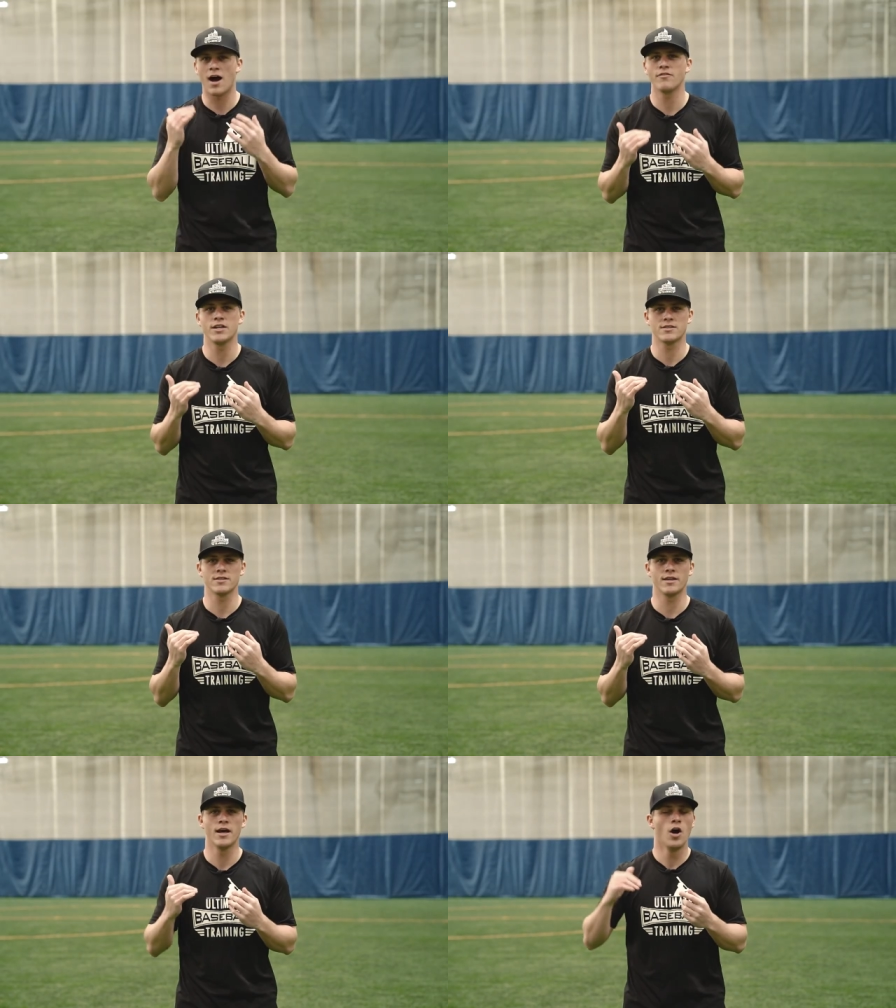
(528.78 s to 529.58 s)

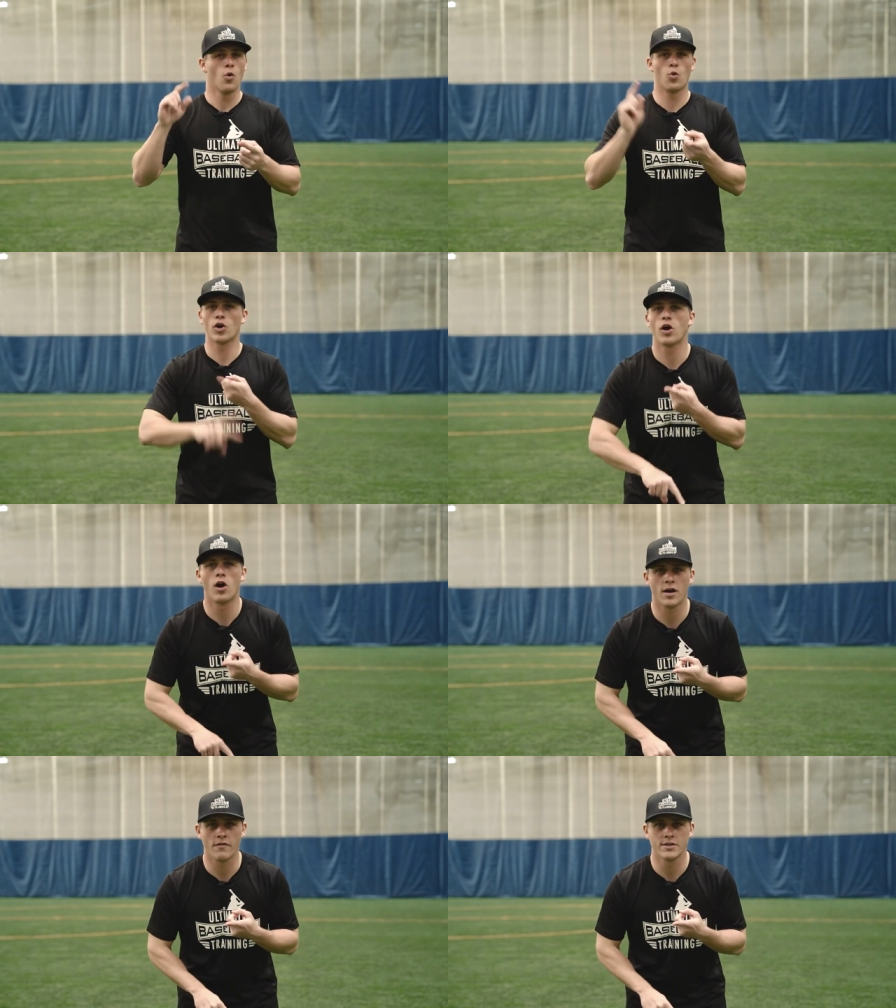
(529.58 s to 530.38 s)
Obviously, work
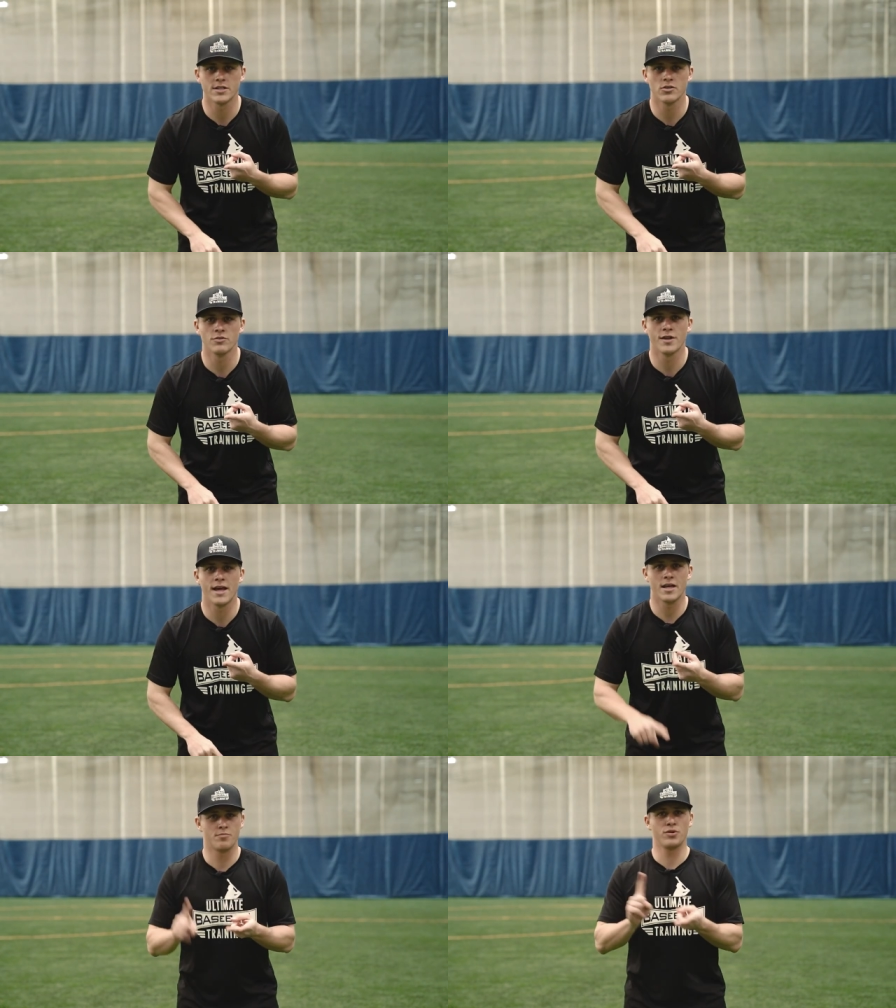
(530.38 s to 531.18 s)
hard every single
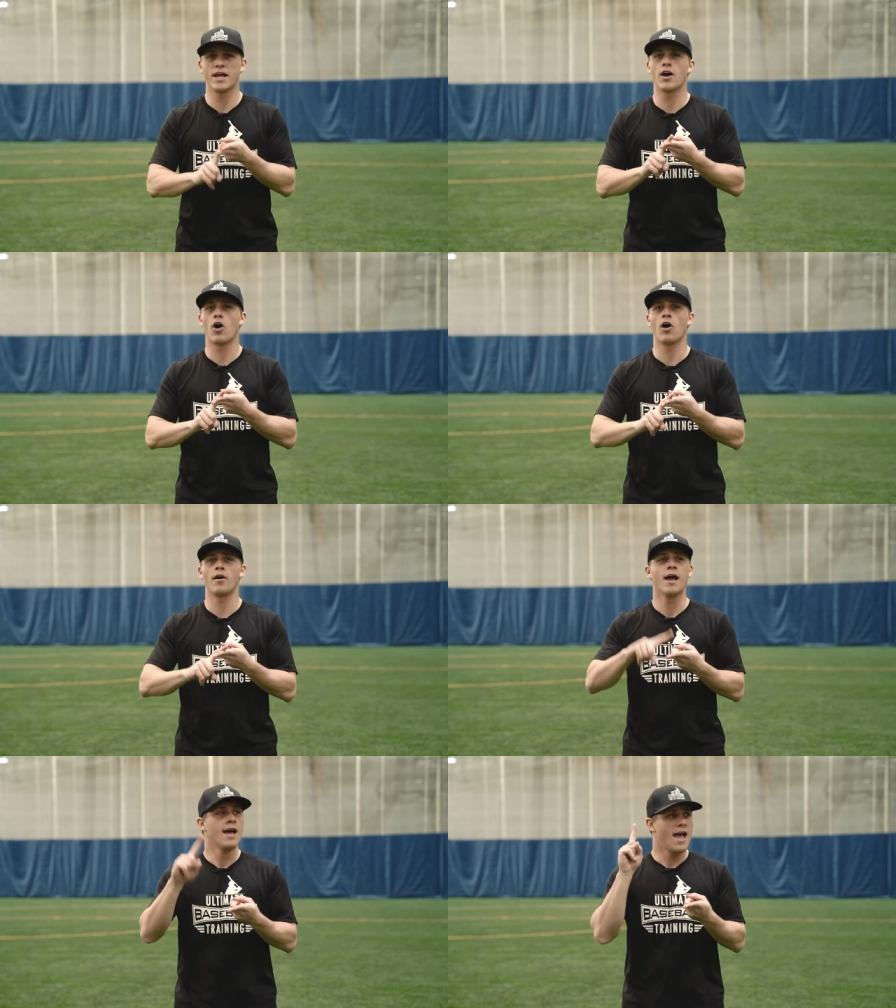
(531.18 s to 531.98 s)
day and play
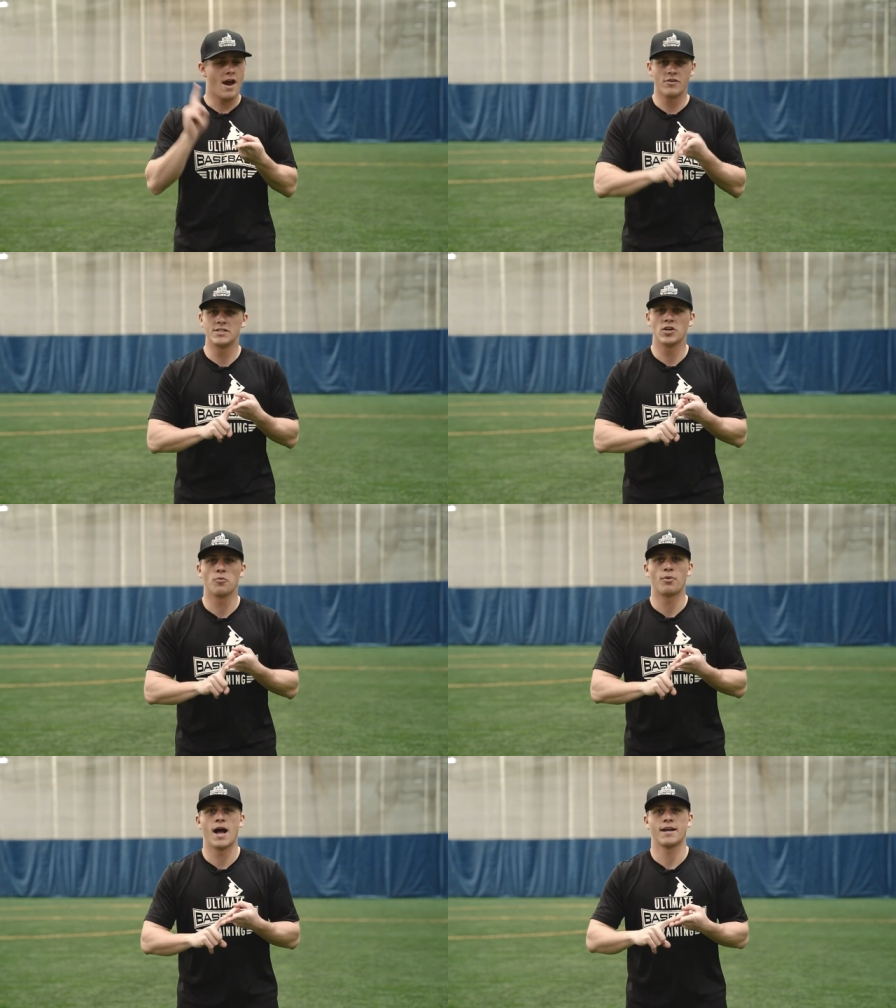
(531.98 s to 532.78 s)
hard every
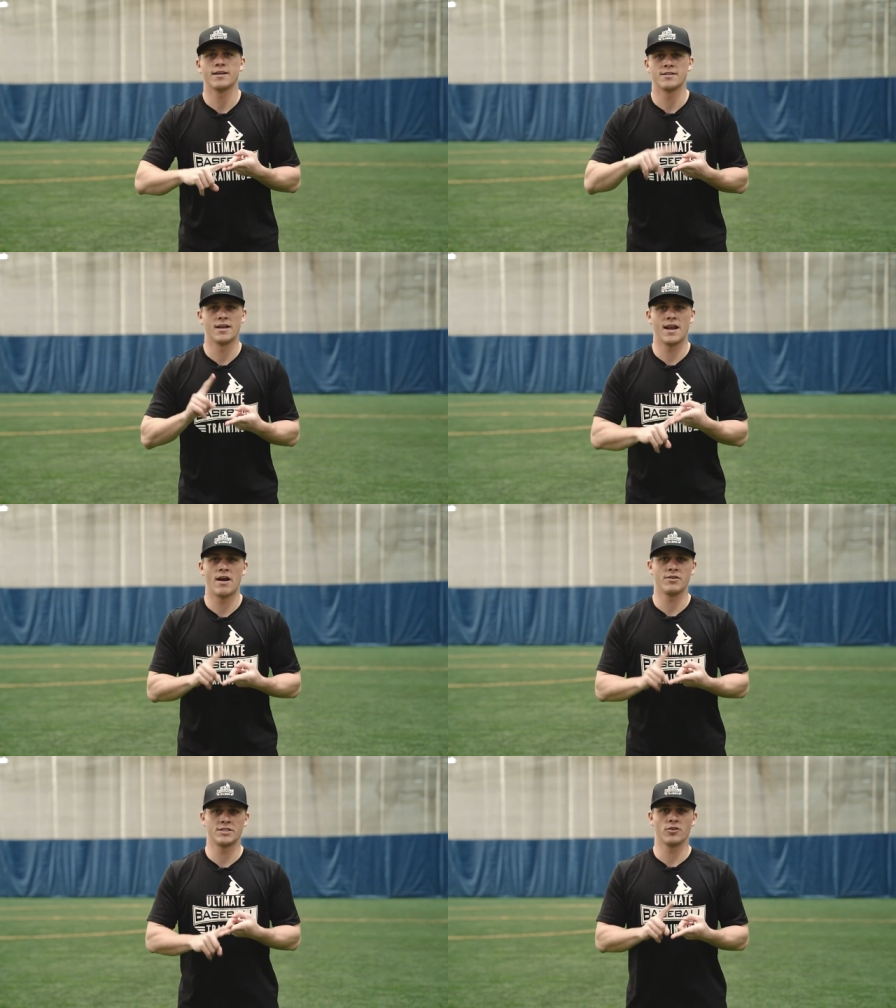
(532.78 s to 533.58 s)
single practice and in
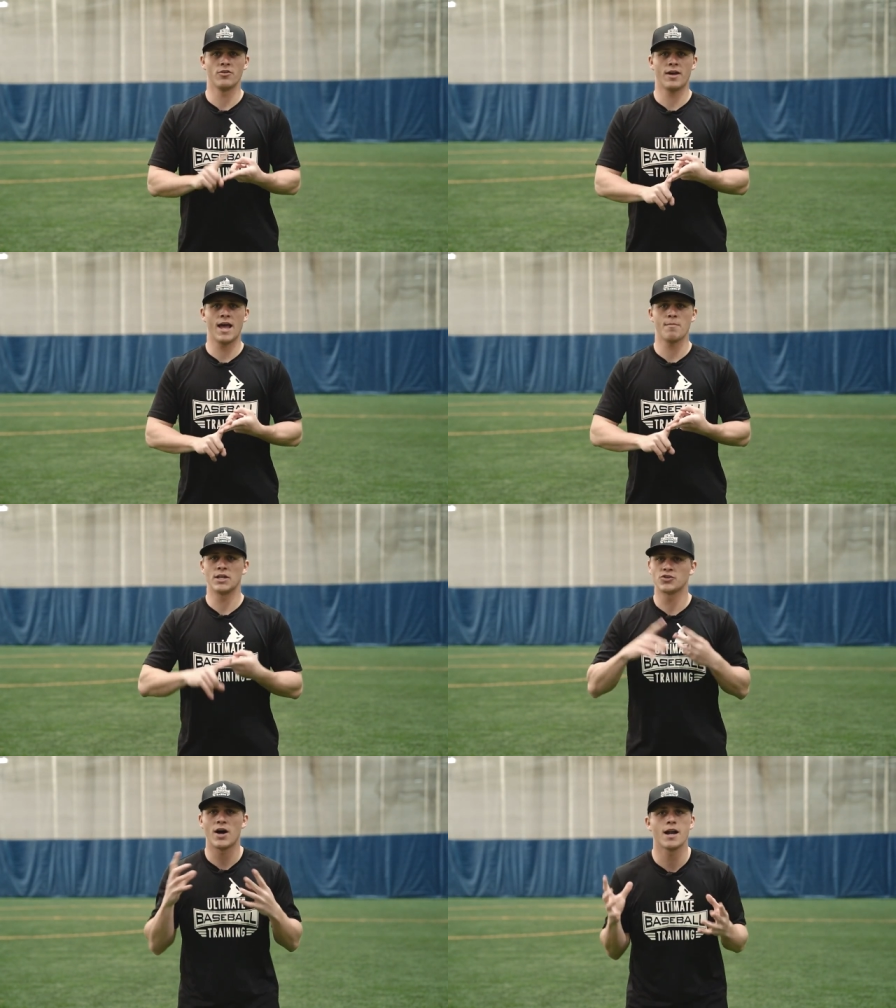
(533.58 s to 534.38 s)
every single game,
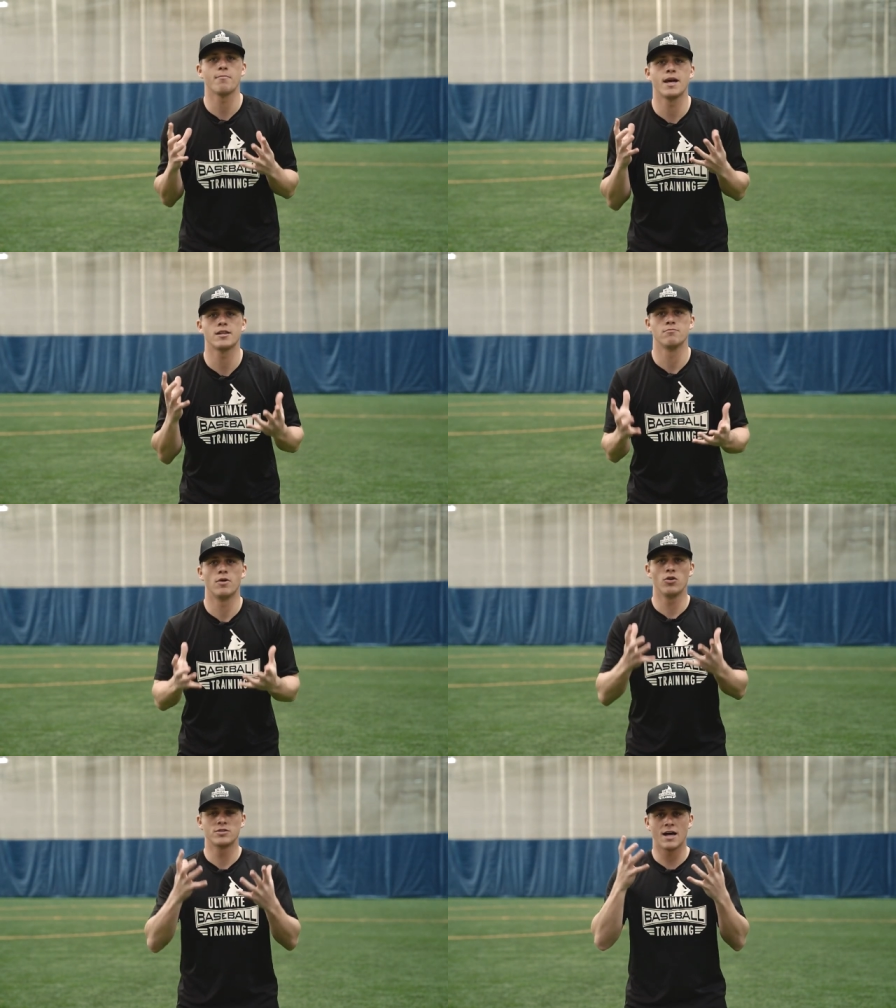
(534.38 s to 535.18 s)
and try to make the
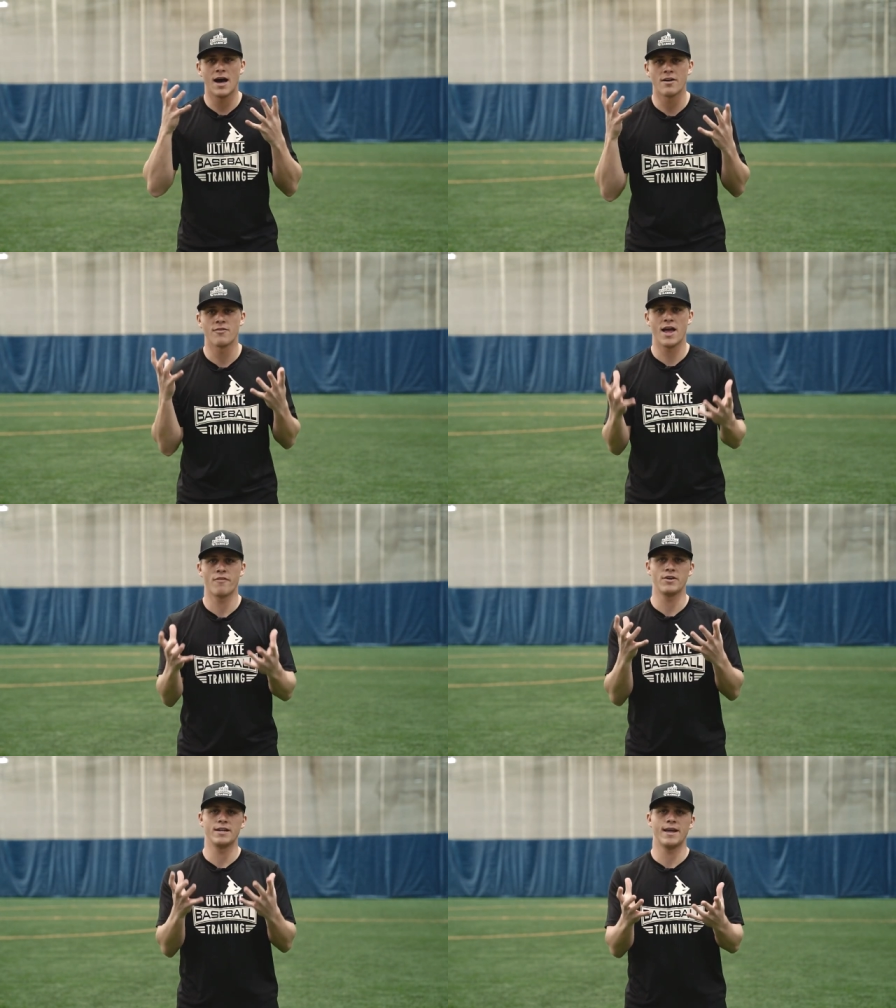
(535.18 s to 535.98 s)
most out of
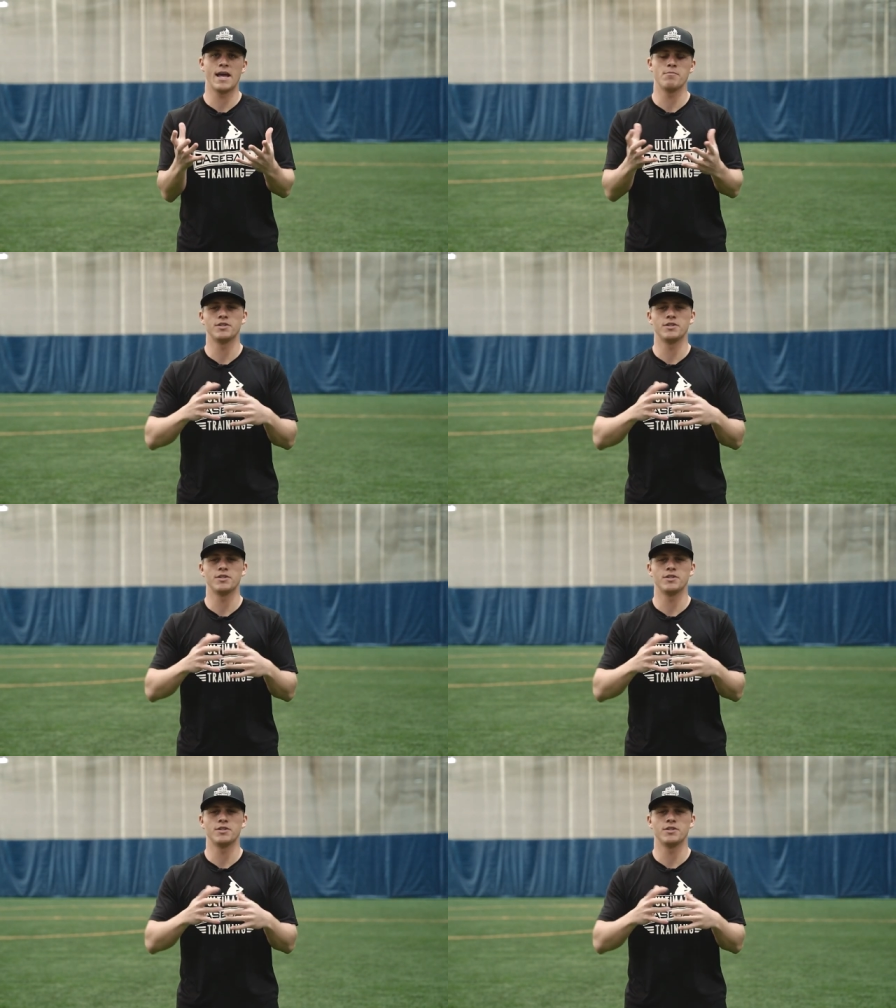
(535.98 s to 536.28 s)
every day.